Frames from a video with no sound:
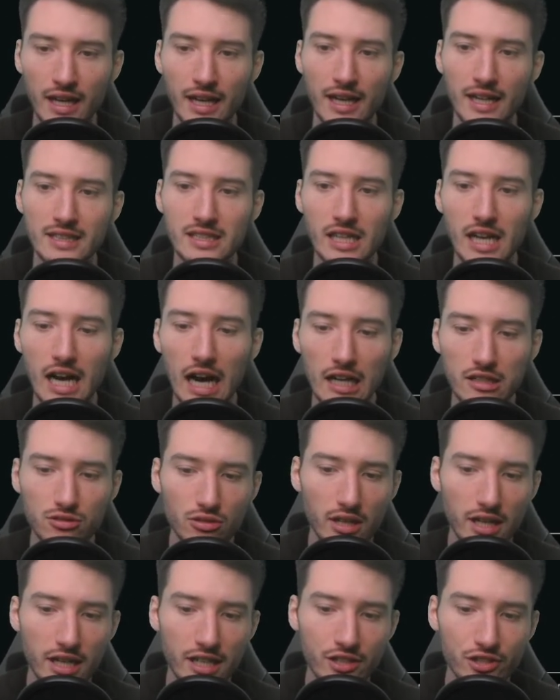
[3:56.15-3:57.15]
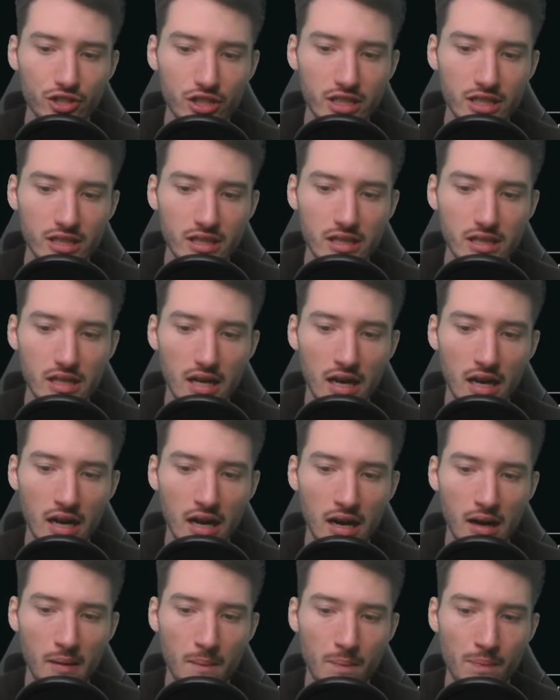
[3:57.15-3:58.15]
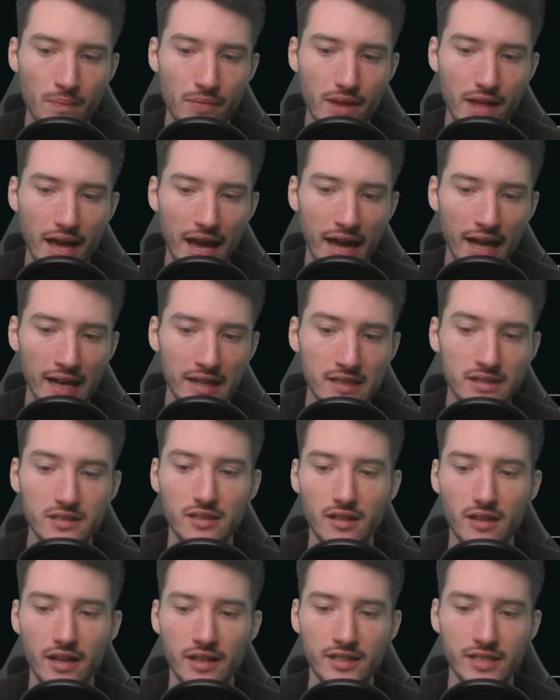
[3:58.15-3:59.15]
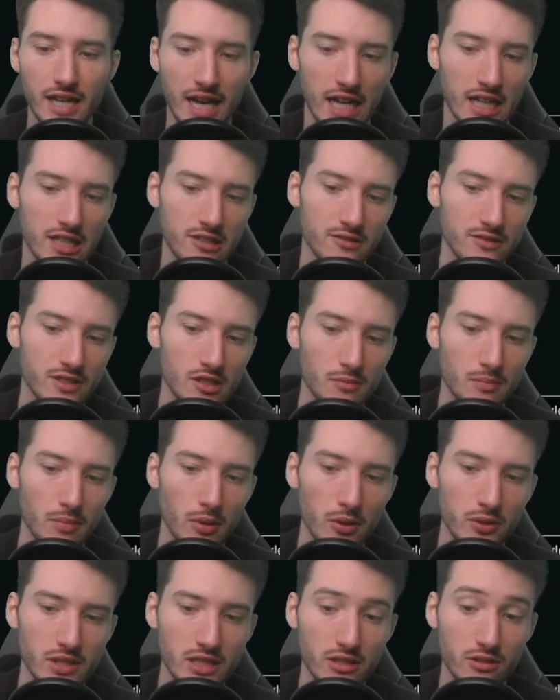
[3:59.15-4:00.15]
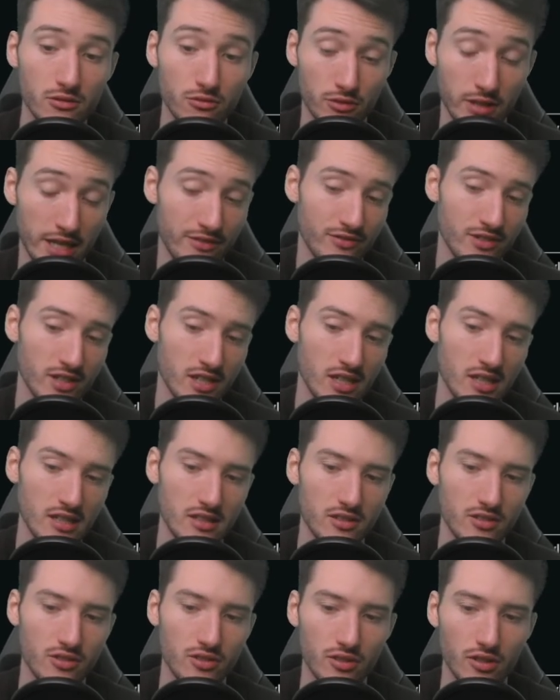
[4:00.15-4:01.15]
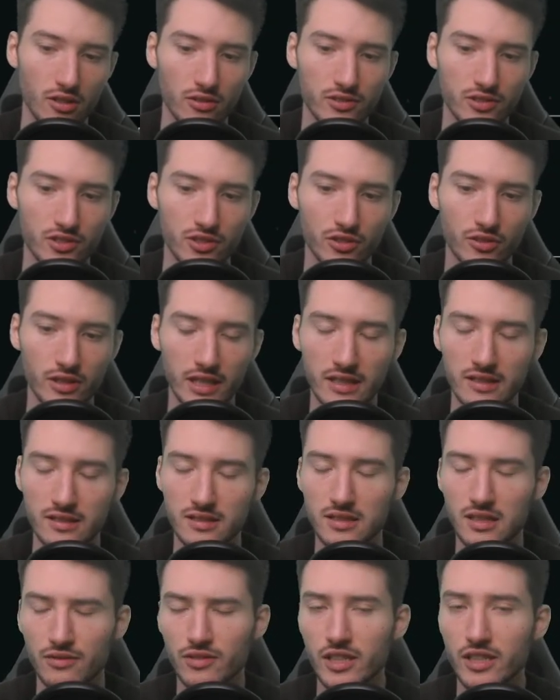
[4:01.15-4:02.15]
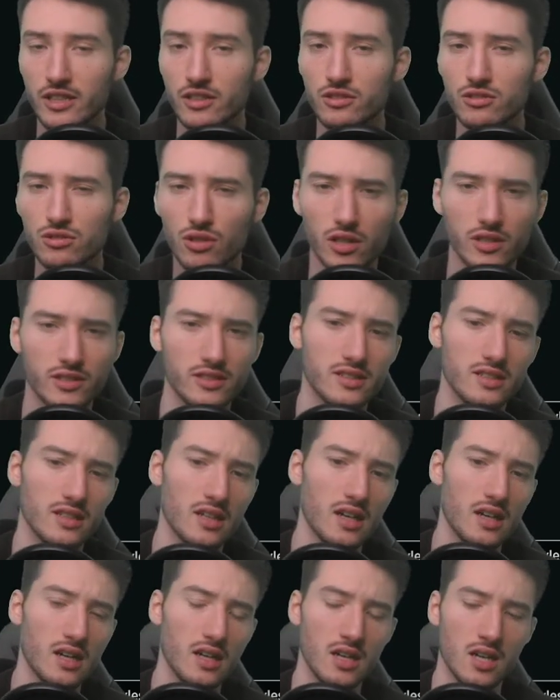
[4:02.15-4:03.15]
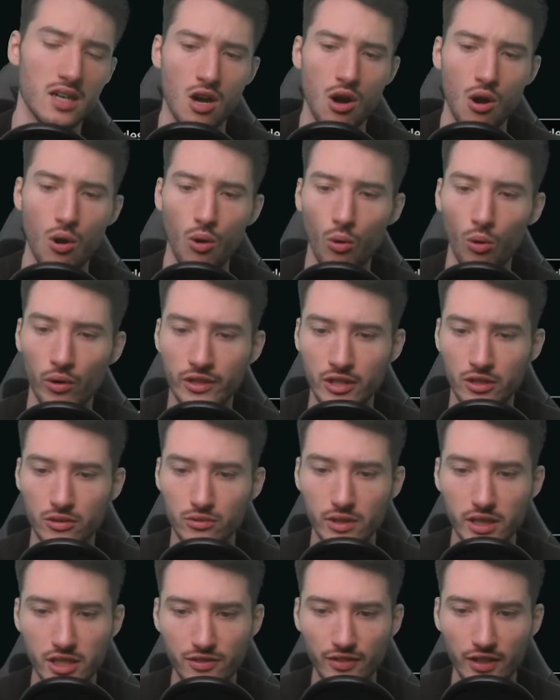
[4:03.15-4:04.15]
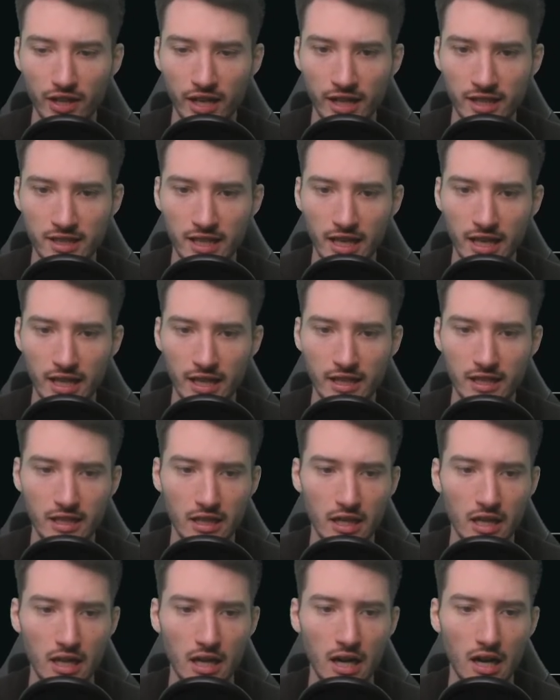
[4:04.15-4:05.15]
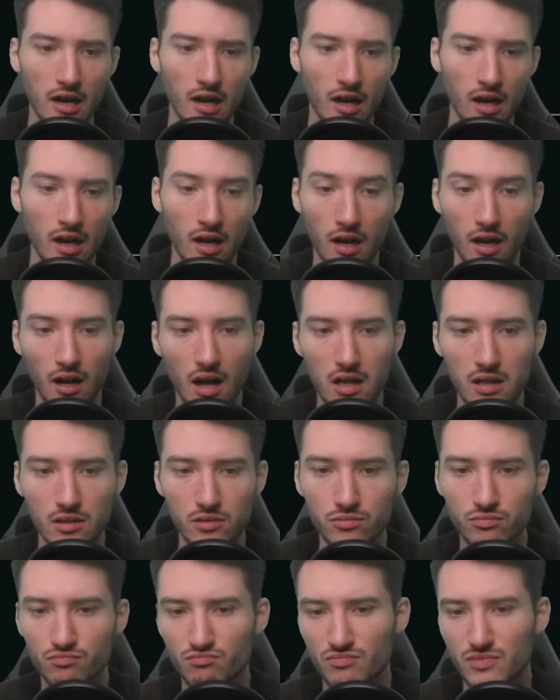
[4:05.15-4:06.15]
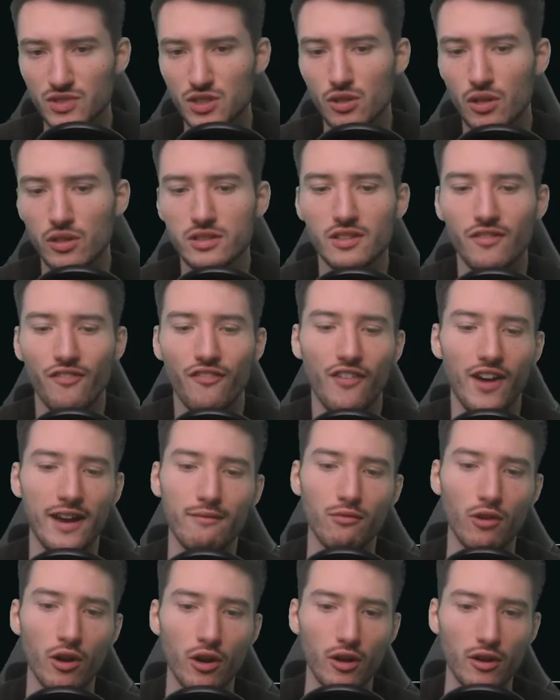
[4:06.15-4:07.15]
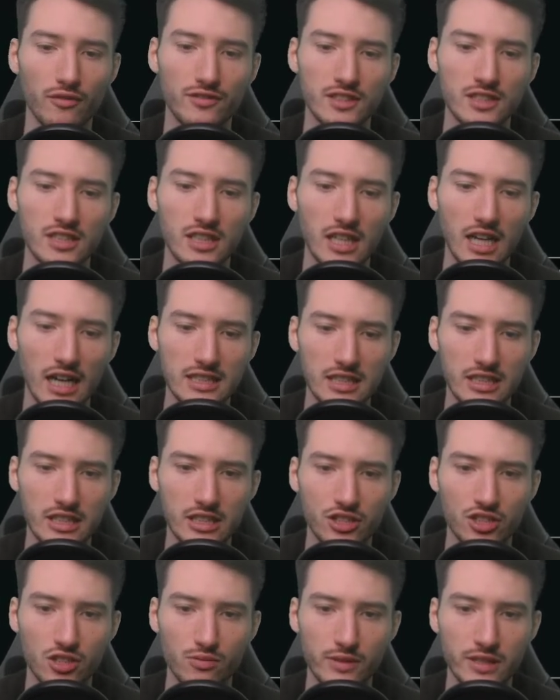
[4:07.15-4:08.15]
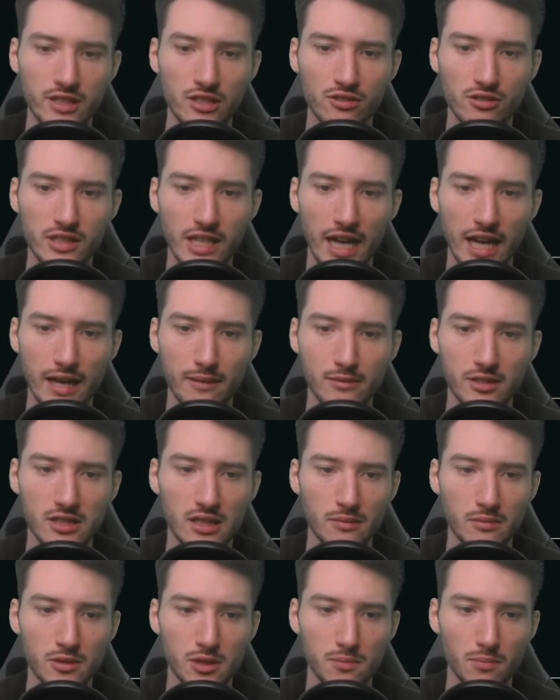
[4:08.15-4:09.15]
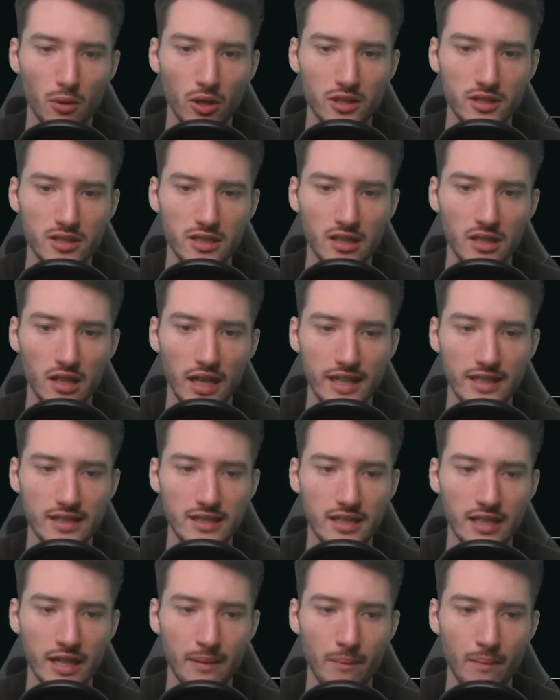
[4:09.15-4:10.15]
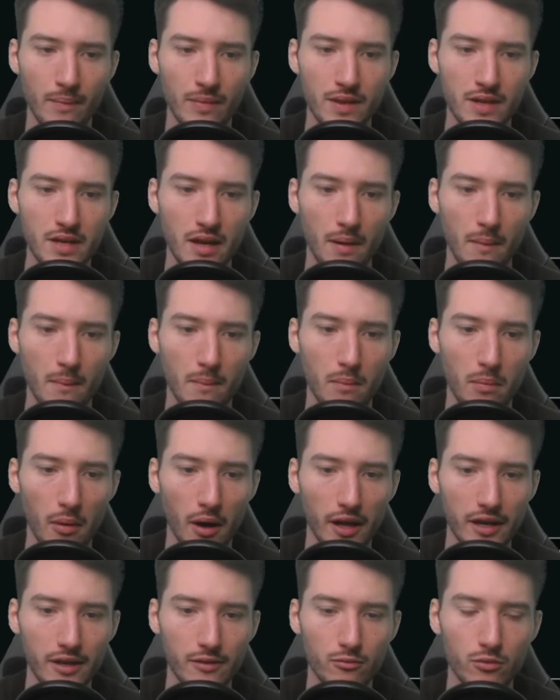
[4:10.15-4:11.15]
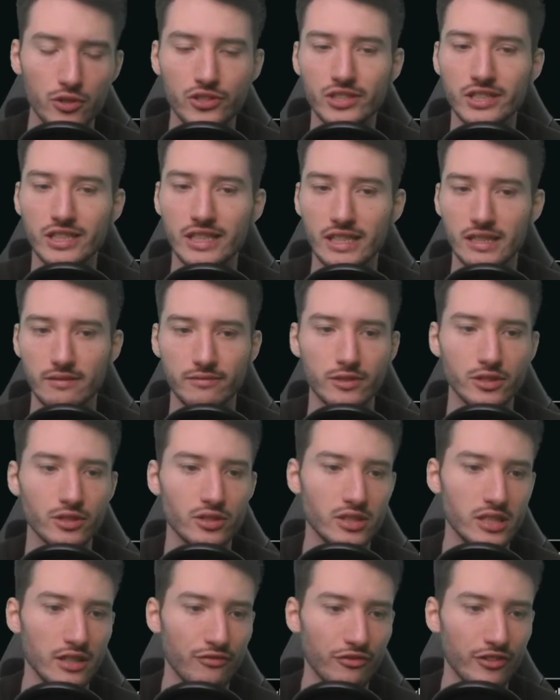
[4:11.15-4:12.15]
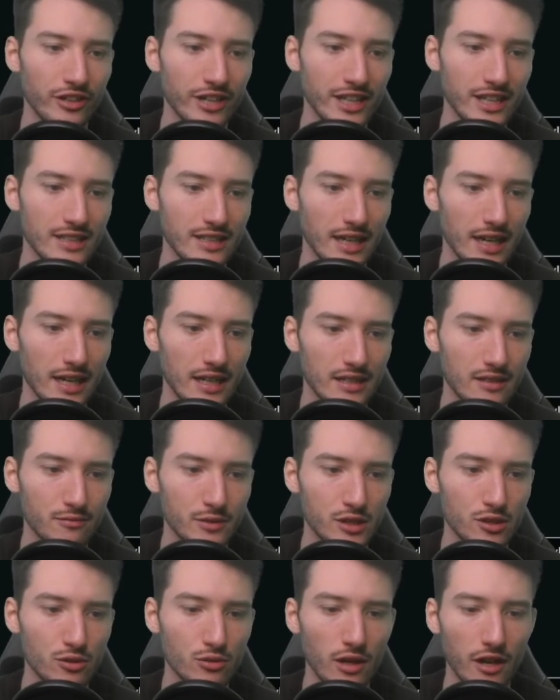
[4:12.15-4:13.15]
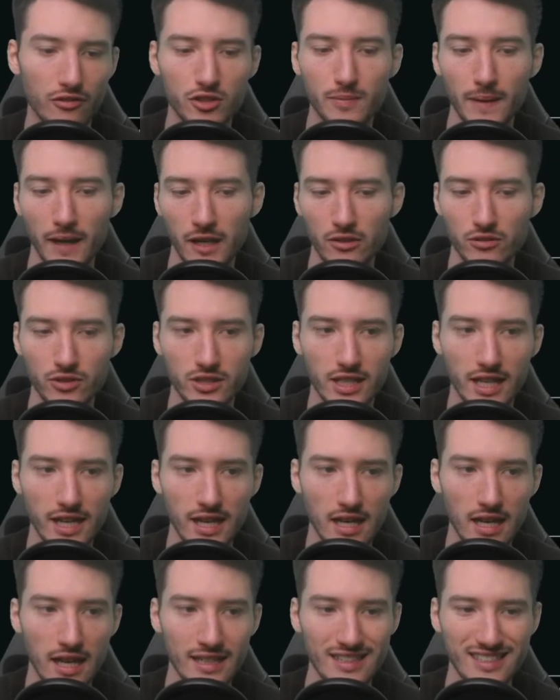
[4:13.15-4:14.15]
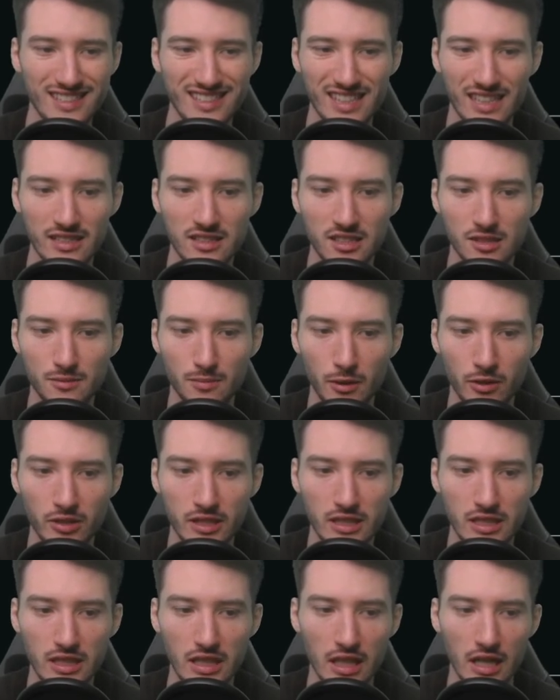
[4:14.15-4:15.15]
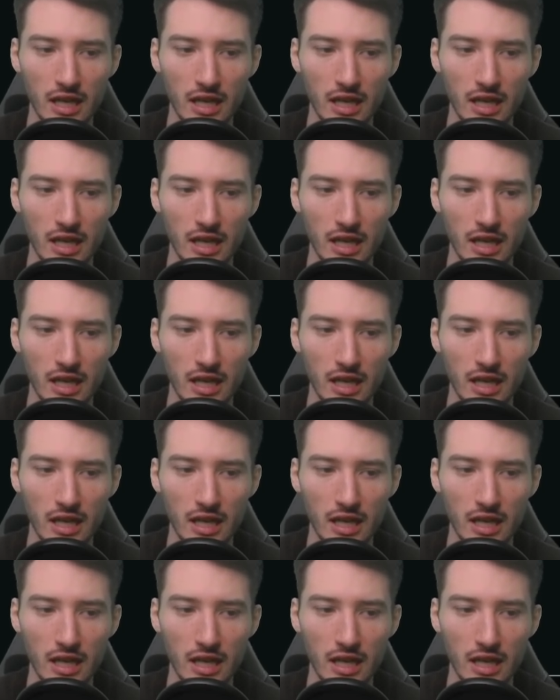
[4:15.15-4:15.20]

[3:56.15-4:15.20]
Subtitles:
It's a card draw engine, and it interacts with the opposing graveyard, so it's good against stuff like Kroxa or the Greasefang deck. It's a fine one-off. It's a card that can just win you the game in some spots in the late game, but we'll see. We'll see if we need that. We do have Spectral Sailor and Ascendant Spirit